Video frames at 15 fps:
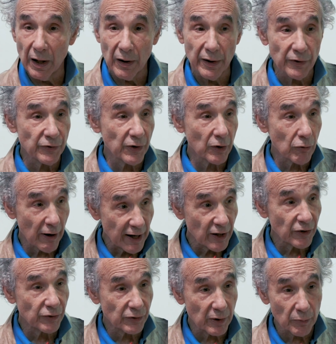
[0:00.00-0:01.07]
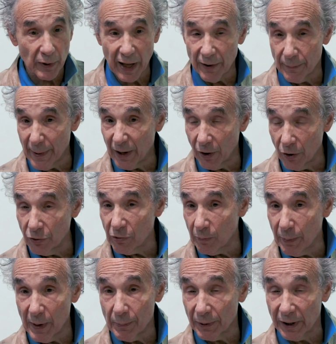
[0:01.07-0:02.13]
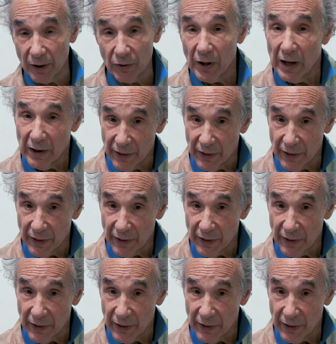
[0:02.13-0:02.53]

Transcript: is the greatest. We had about 100 people here.